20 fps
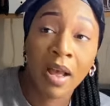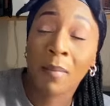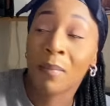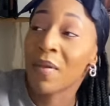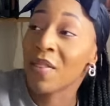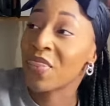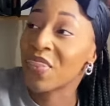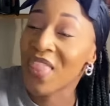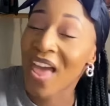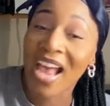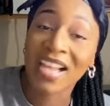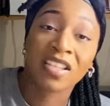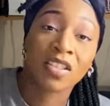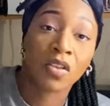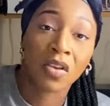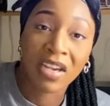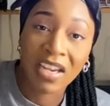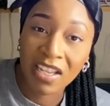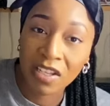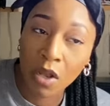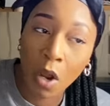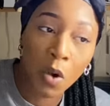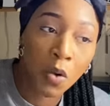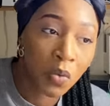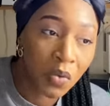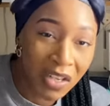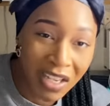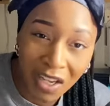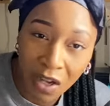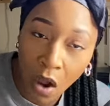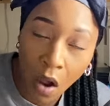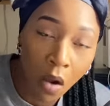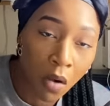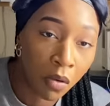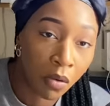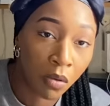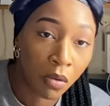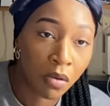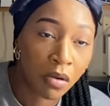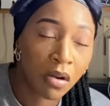but that's not his only
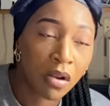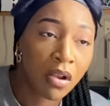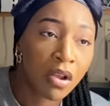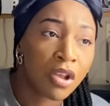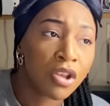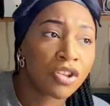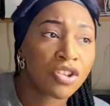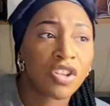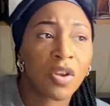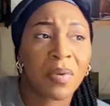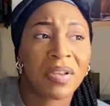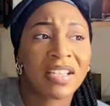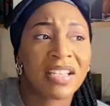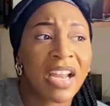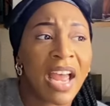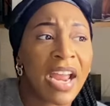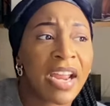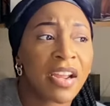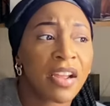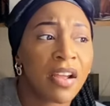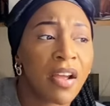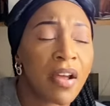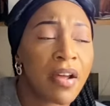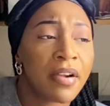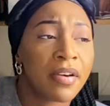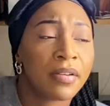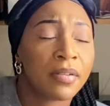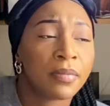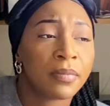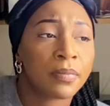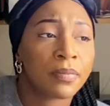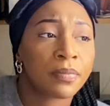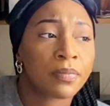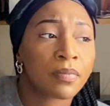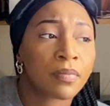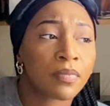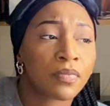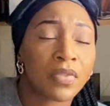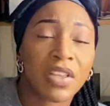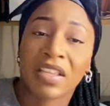goal. So it's like,
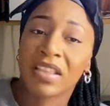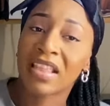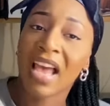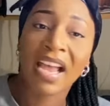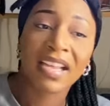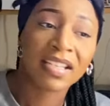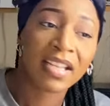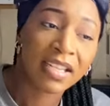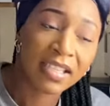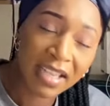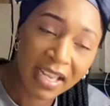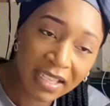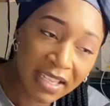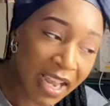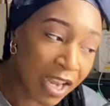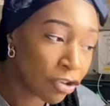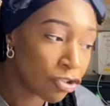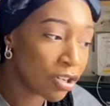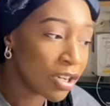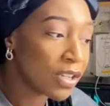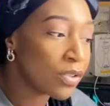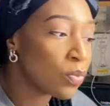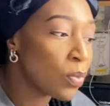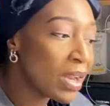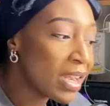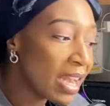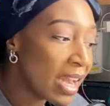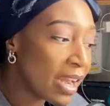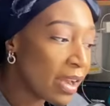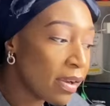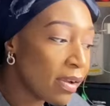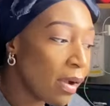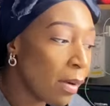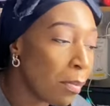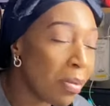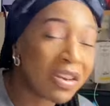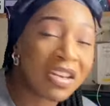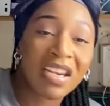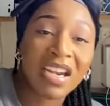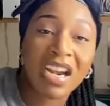in that sense, yes, Kendrick is winning,
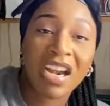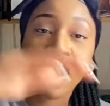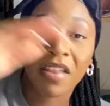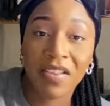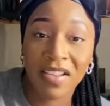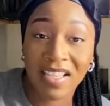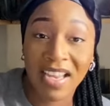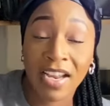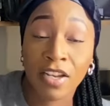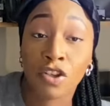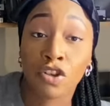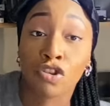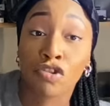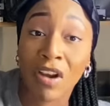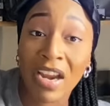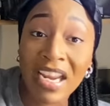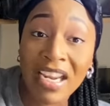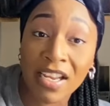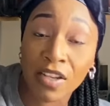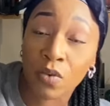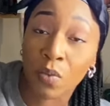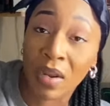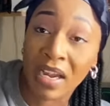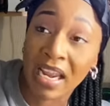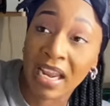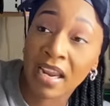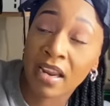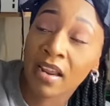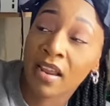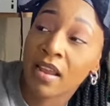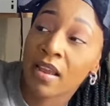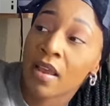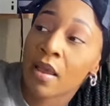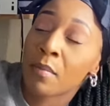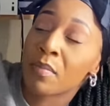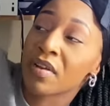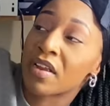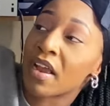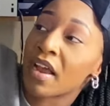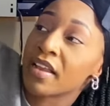but in another sense, Drake is winning,
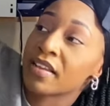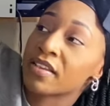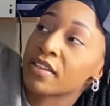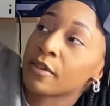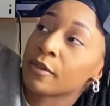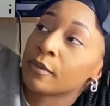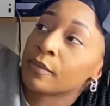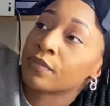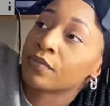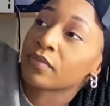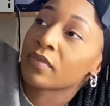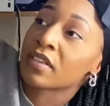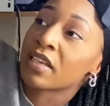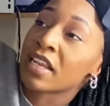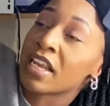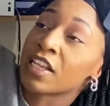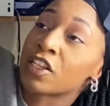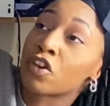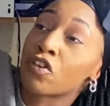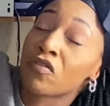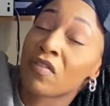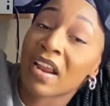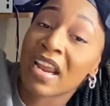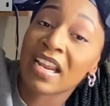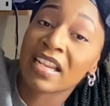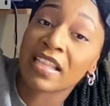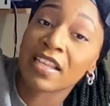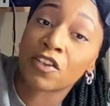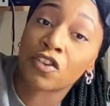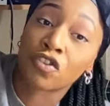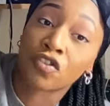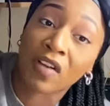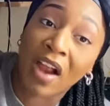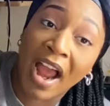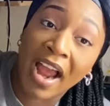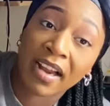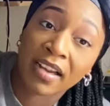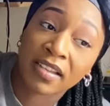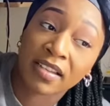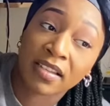because he's creating these
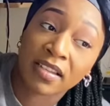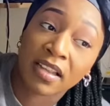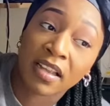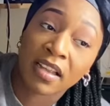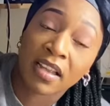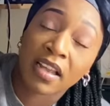tracks